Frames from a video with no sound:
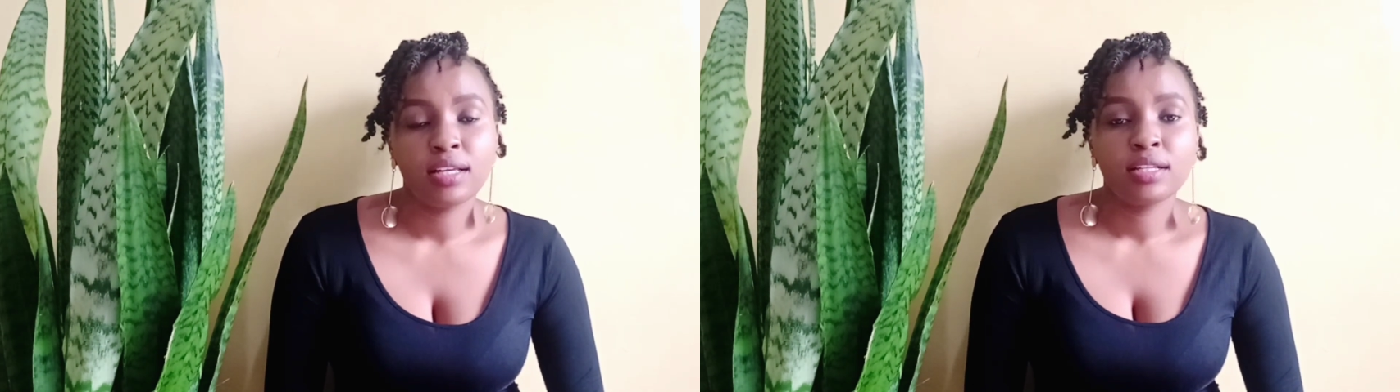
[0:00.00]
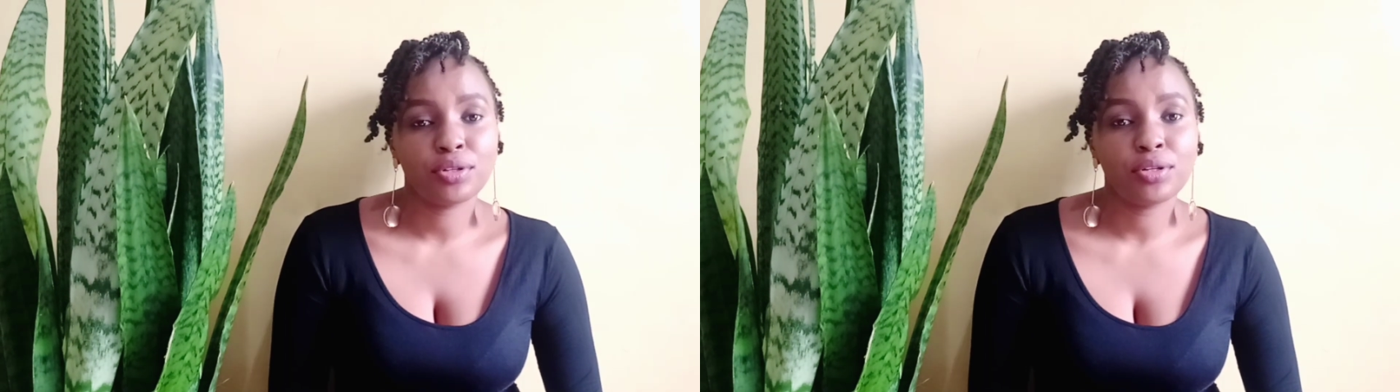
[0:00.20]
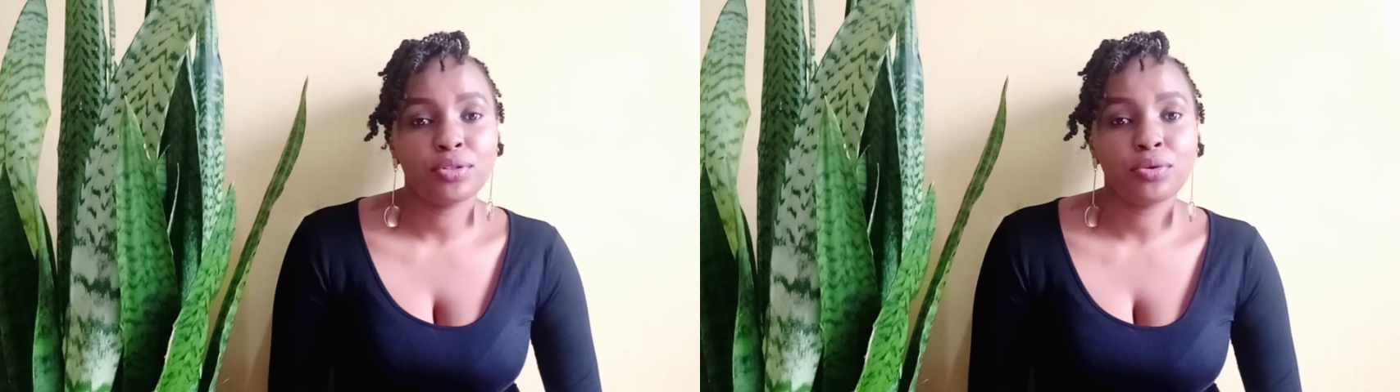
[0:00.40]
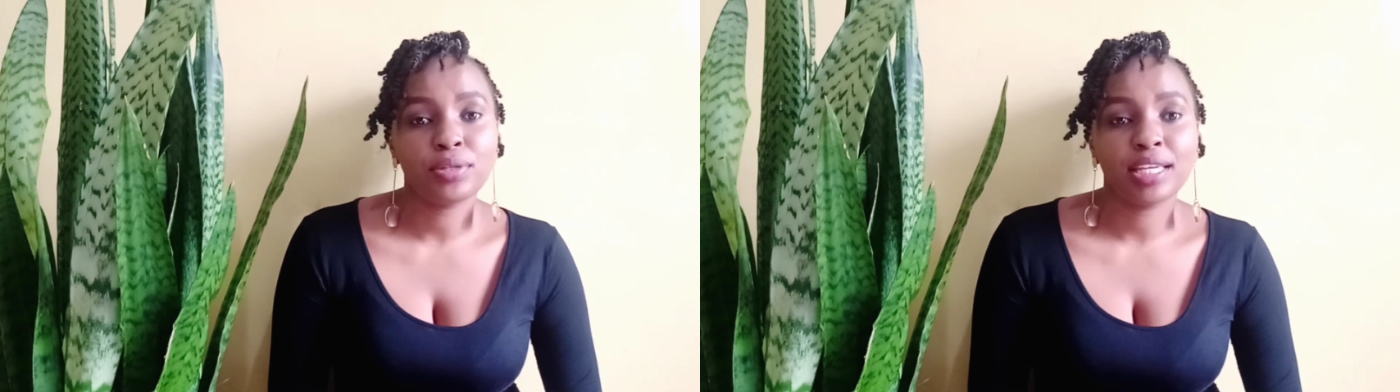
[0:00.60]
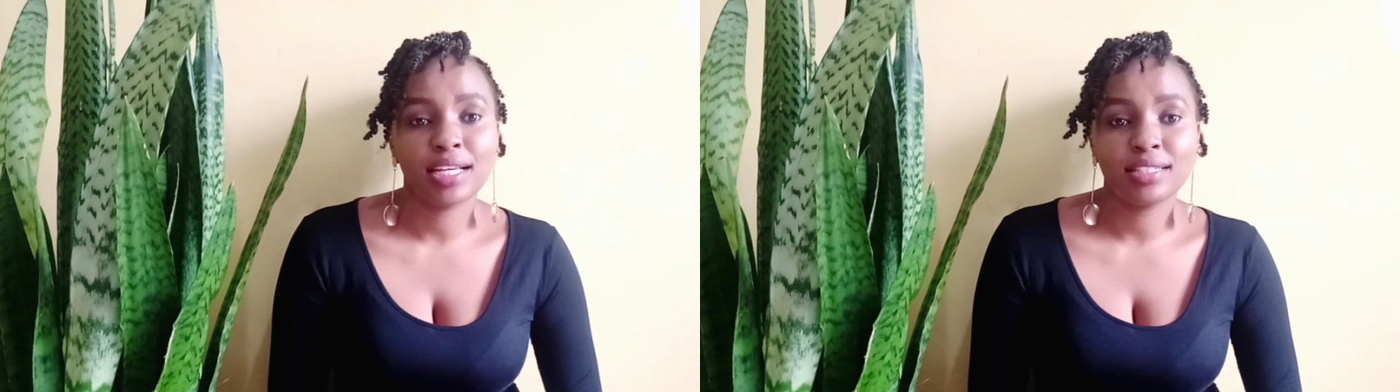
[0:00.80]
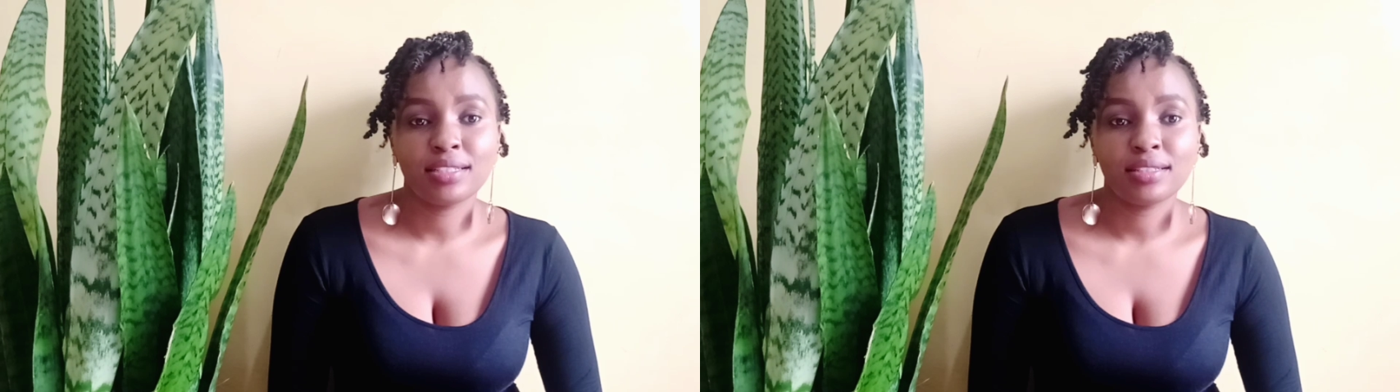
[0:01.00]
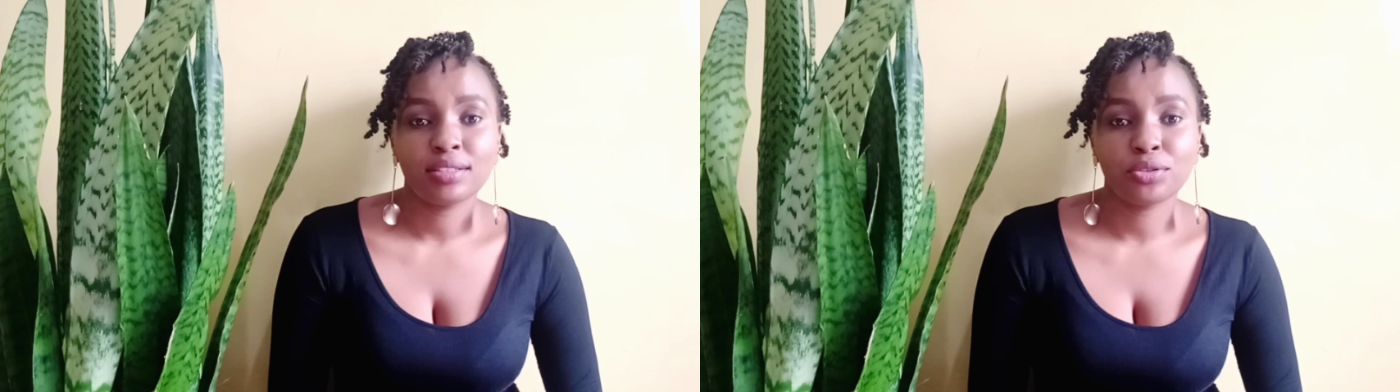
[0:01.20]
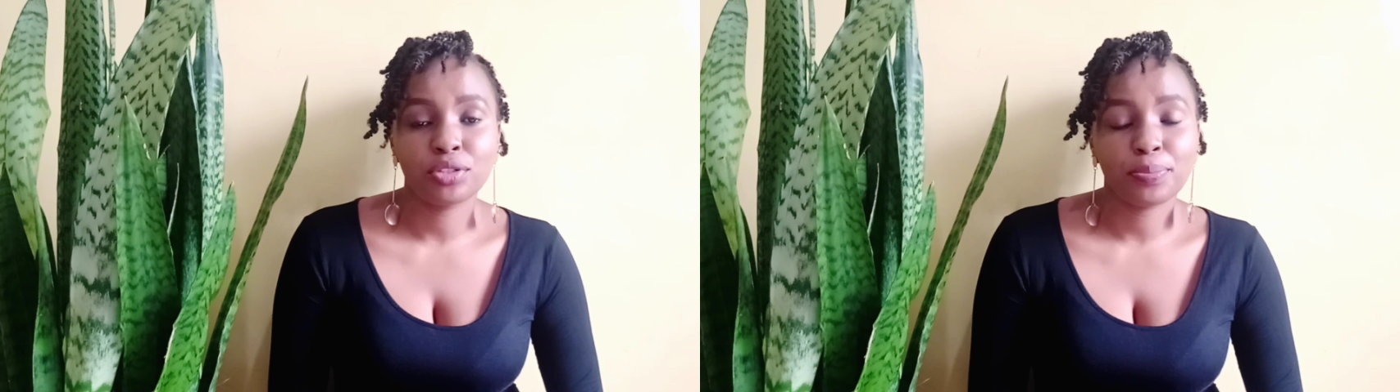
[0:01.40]
We all know we get
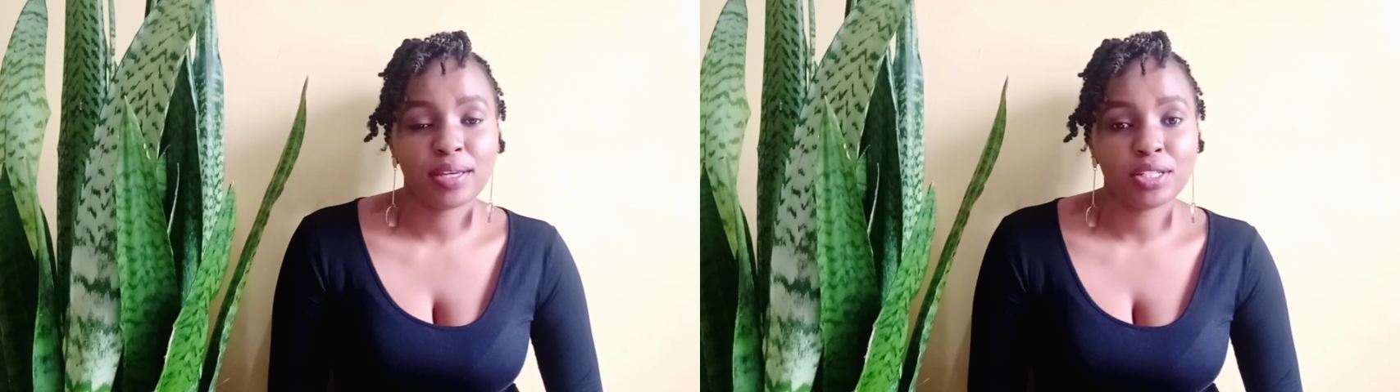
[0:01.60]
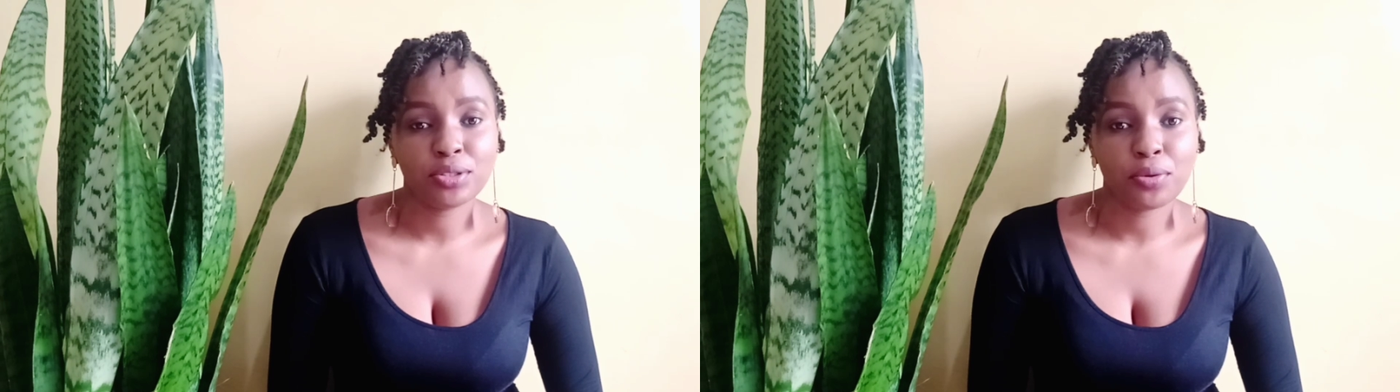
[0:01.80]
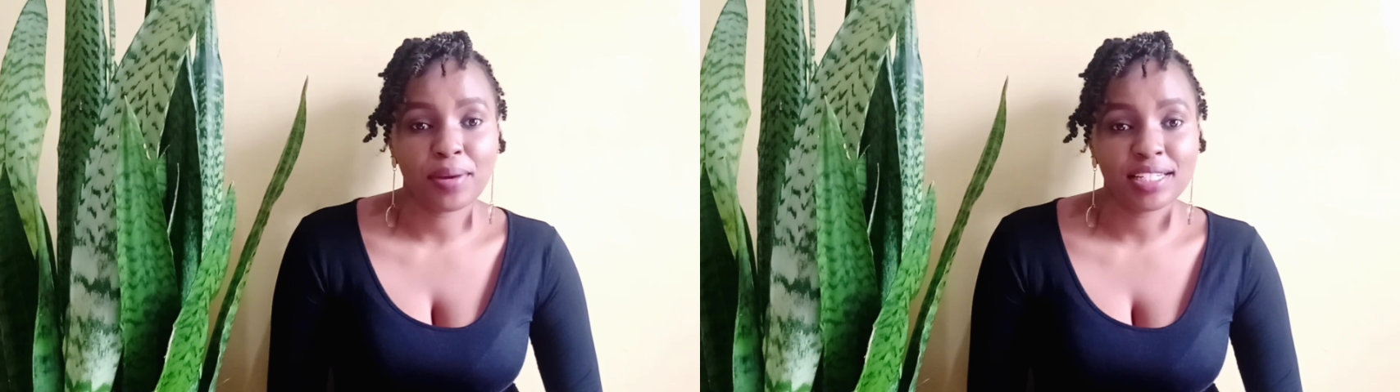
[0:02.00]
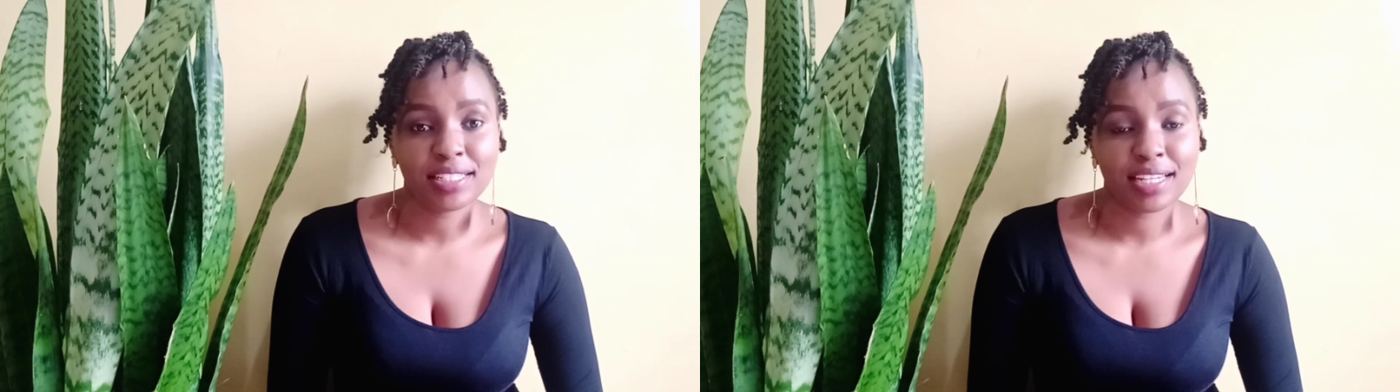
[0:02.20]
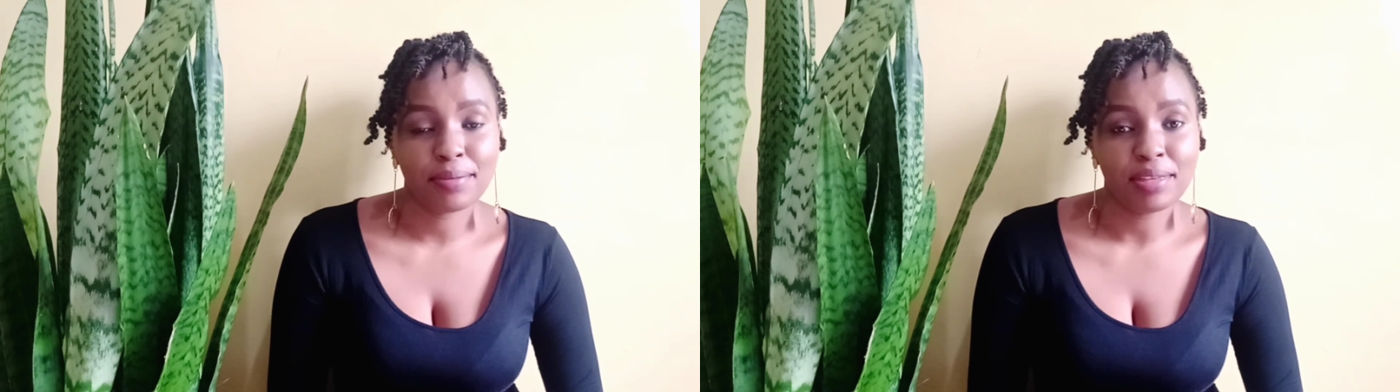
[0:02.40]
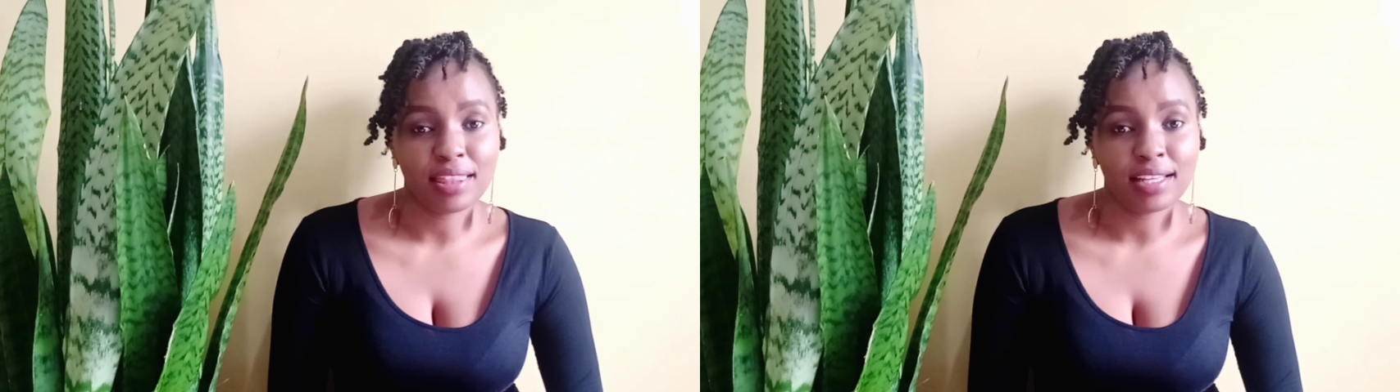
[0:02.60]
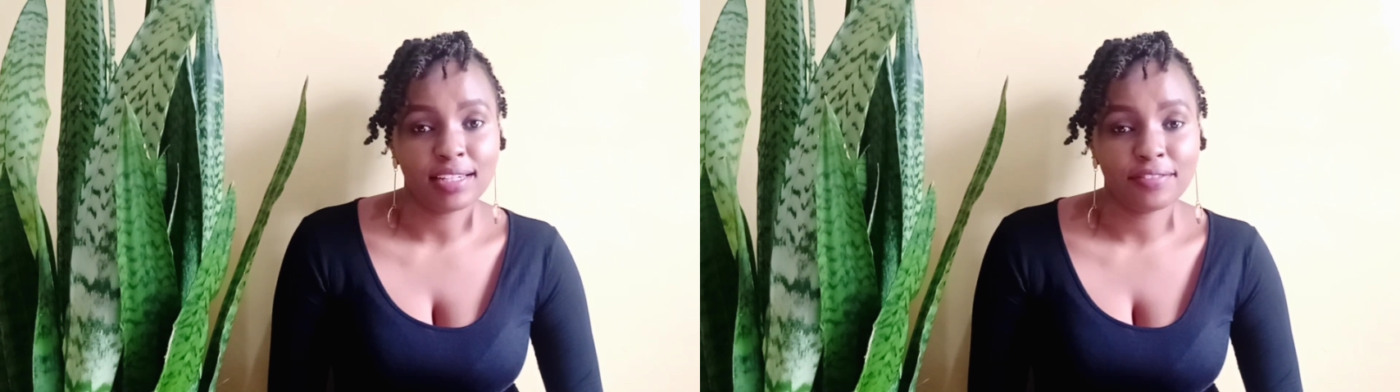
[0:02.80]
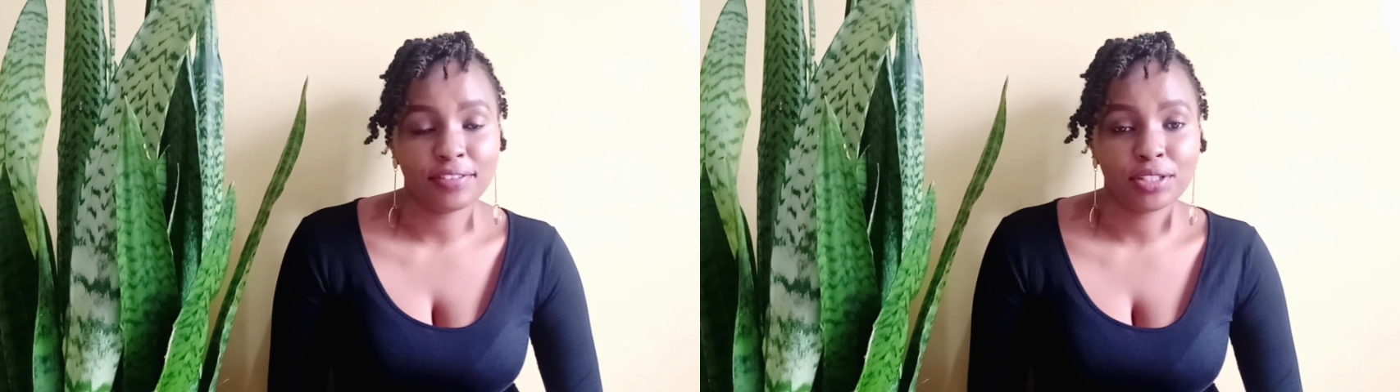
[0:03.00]
to spend so much time in the
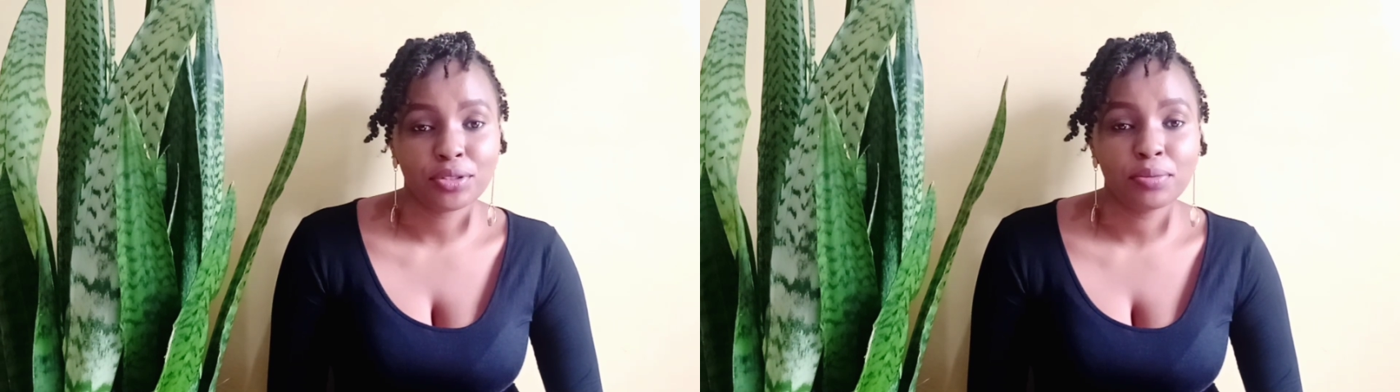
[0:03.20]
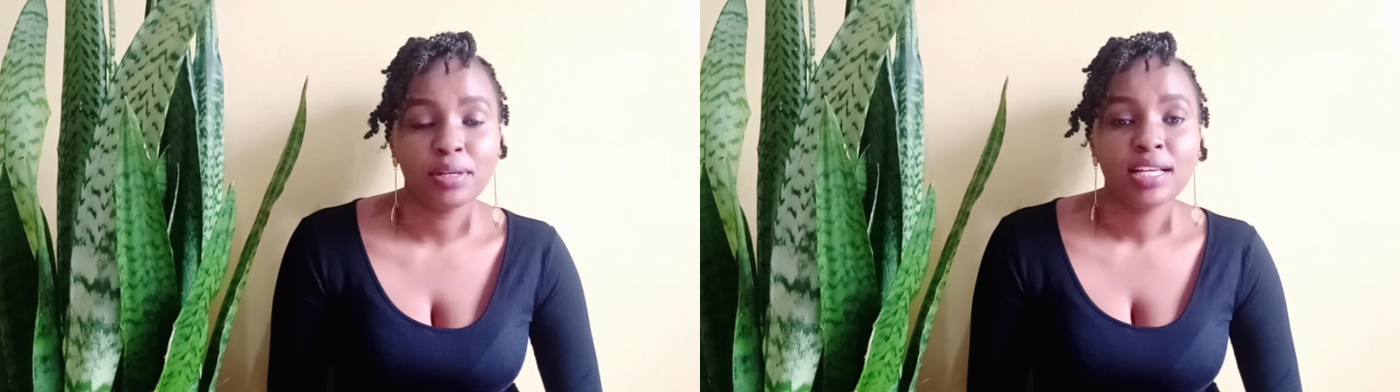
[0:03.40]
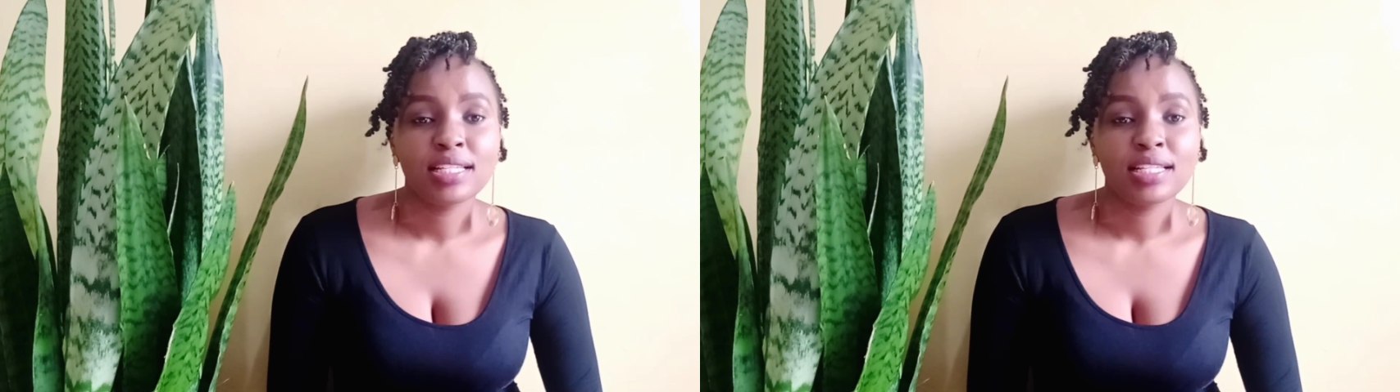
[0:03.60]
living room.